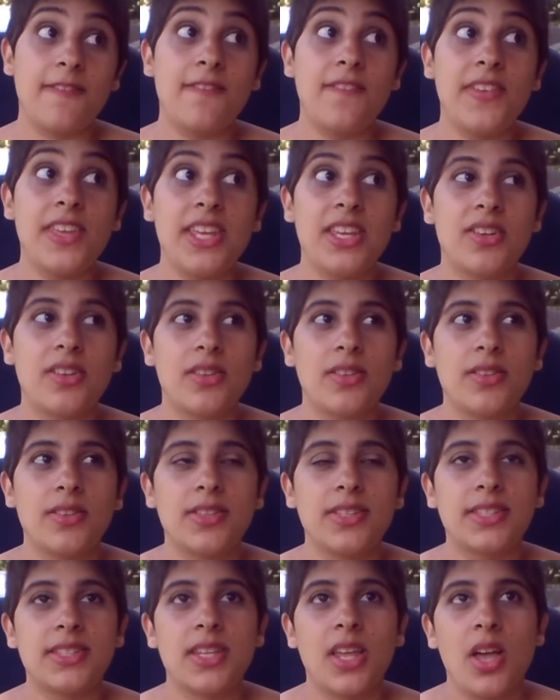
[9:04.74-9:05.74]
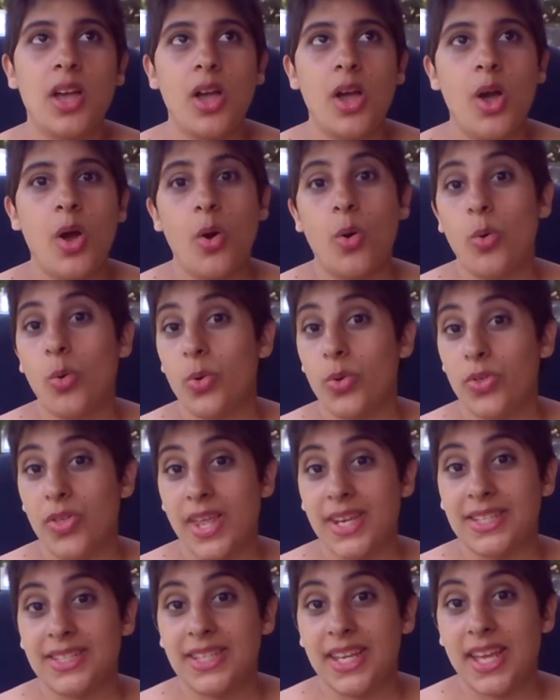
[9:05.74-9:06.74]
feels
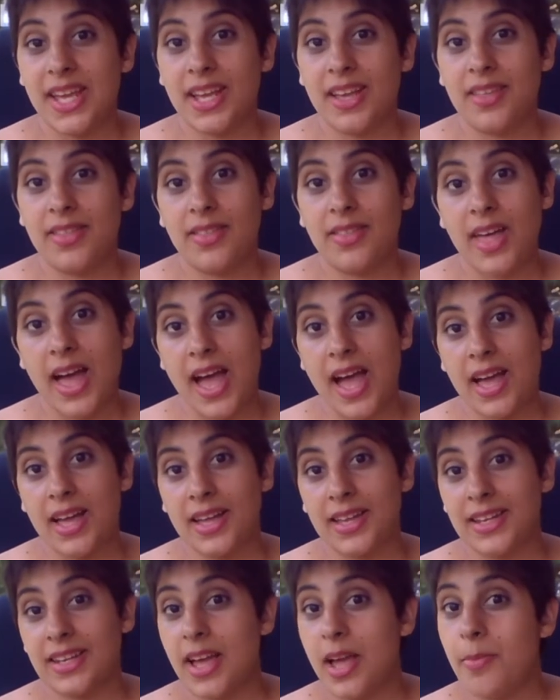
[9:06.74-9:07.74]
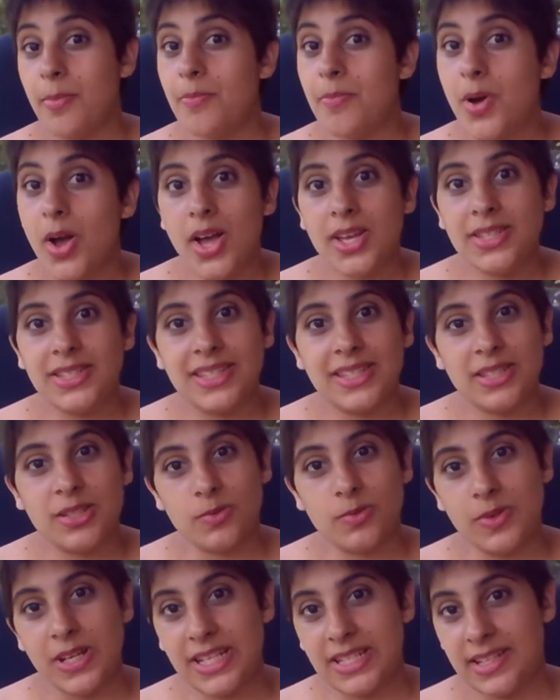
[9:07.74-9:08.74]
authentic, that immerses the
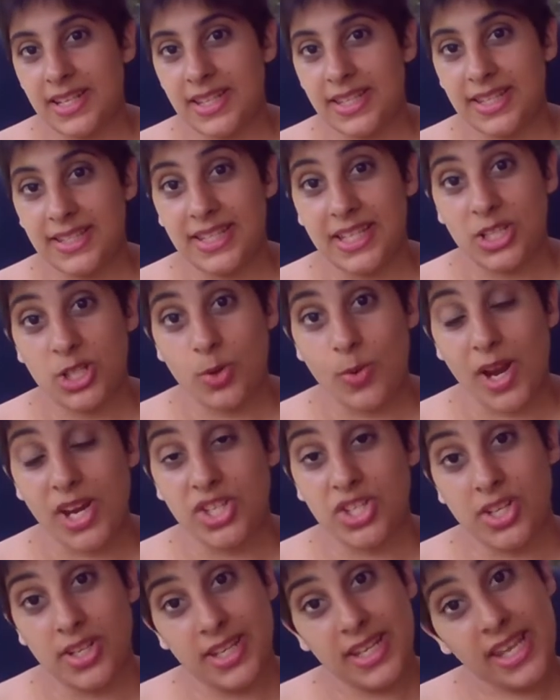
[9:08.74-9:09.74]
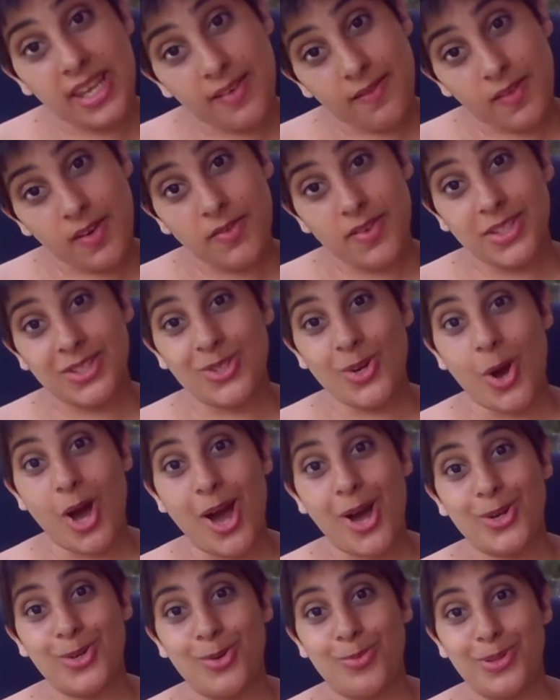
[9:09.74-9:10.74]
reader in the situation, even if it's not
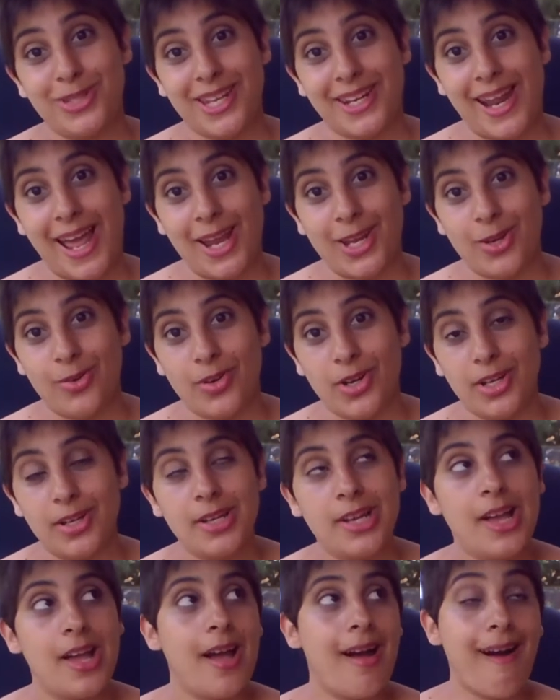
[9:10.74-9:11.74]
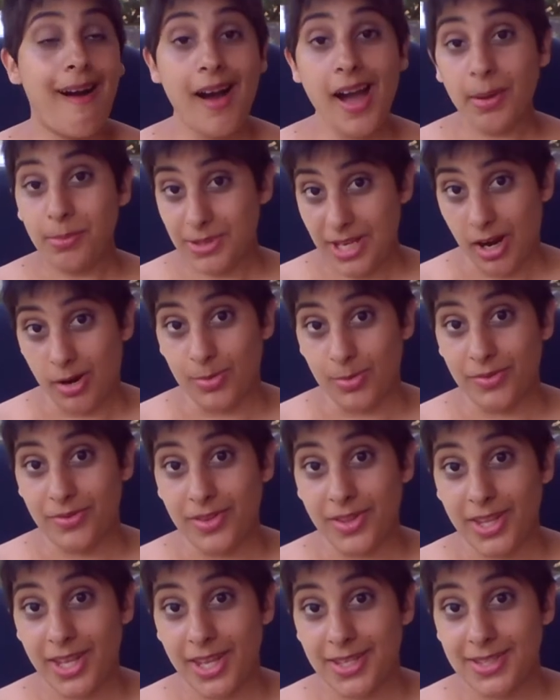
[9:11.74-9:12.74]
100% accurate. I'm terrible
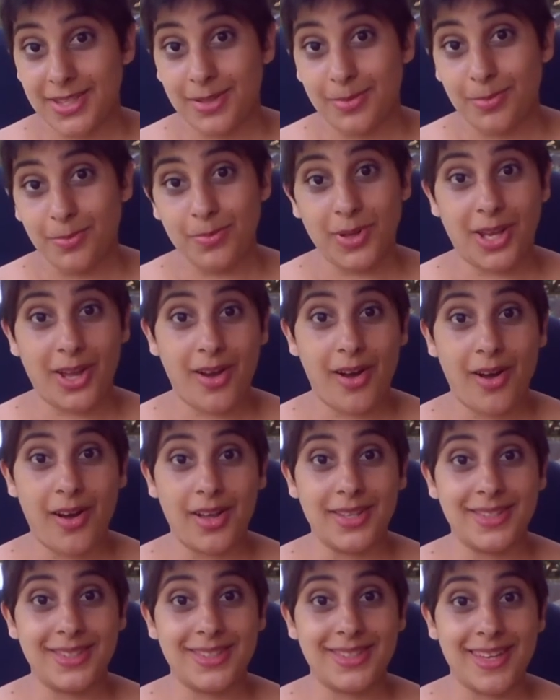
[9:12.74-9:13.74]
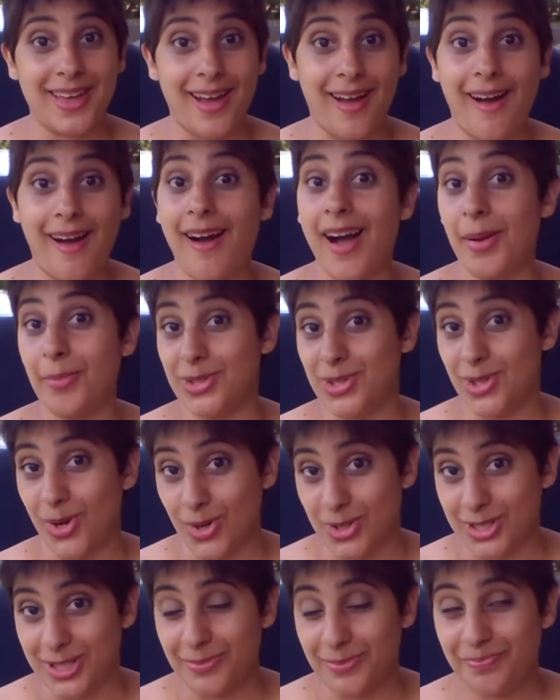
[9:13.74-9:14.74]
for this because I'm a
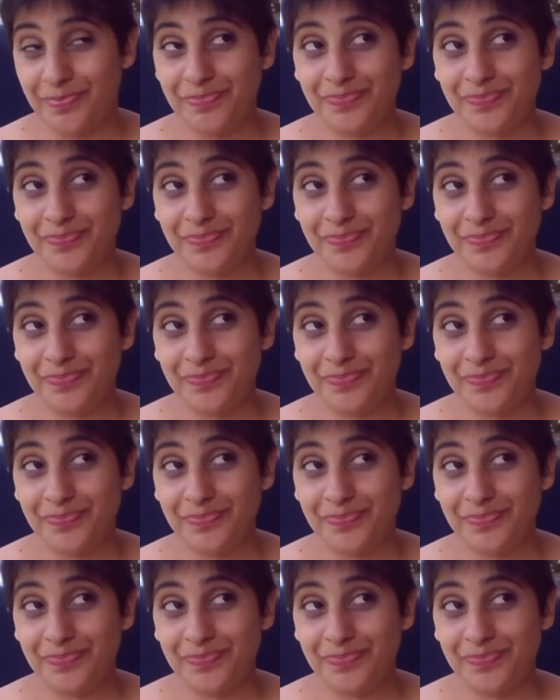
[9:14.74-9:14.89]
doctor